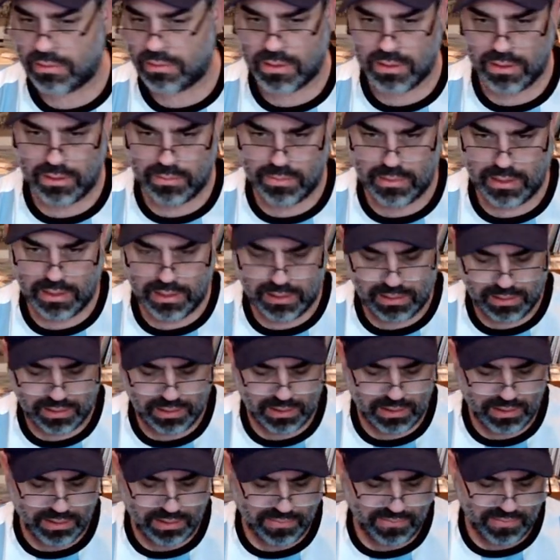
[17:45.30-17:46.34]
could be
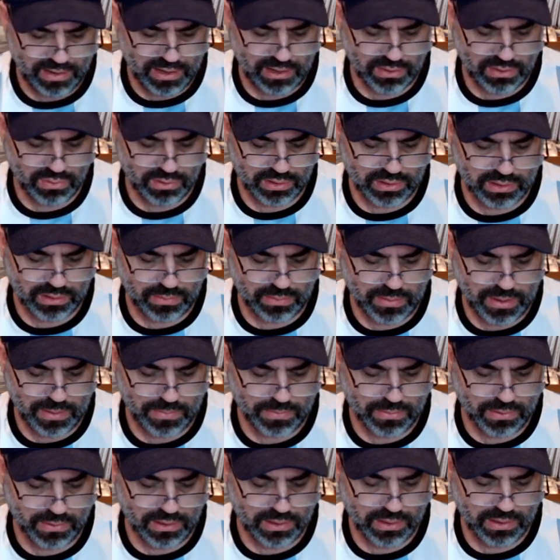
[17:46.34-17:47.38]
of interest to
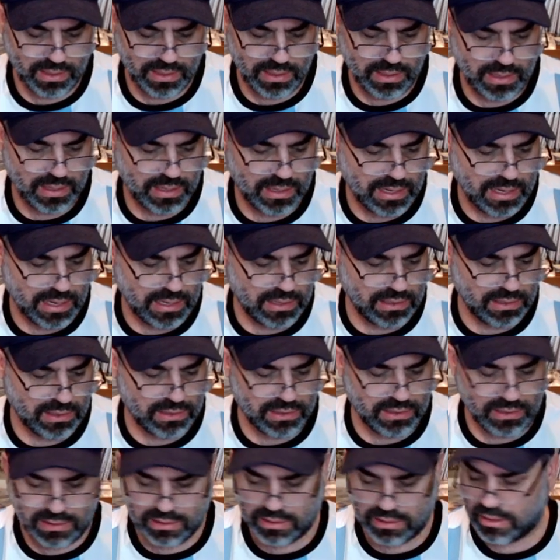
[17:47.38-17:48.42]
people, and you
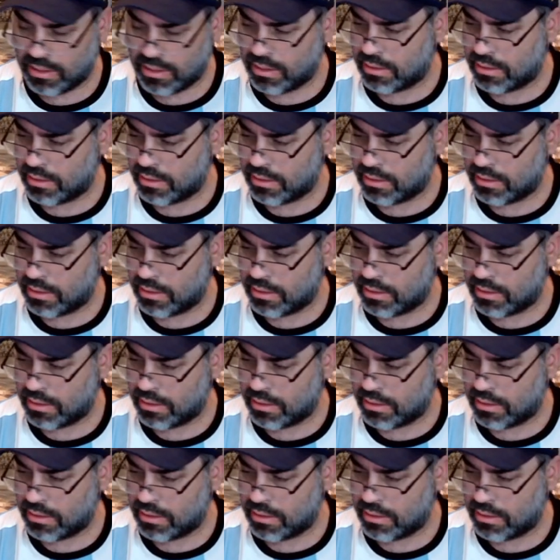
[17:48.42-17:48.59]
just look